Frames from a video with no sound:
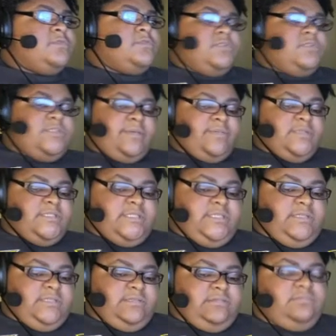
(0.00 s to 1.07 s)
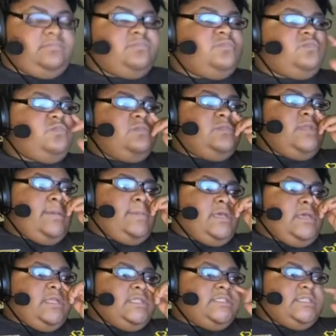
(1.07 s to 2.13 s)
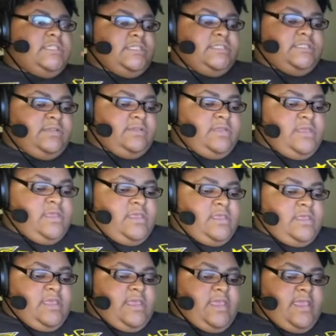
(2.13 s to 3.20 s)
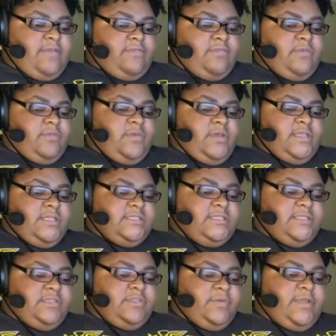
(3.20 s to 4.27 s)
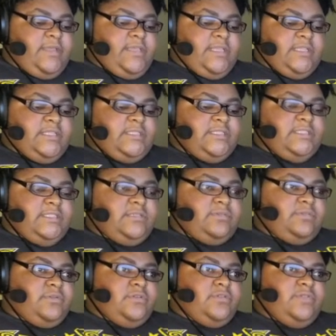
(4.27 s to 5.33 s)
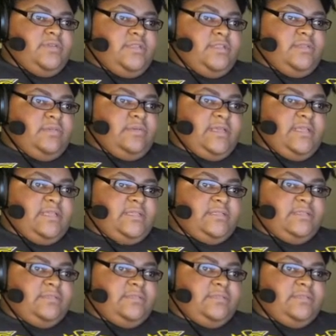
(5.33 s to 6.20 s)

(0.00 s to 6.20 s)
That one's it. I'm going to say this. So, everyone is a threat until proven otherwise.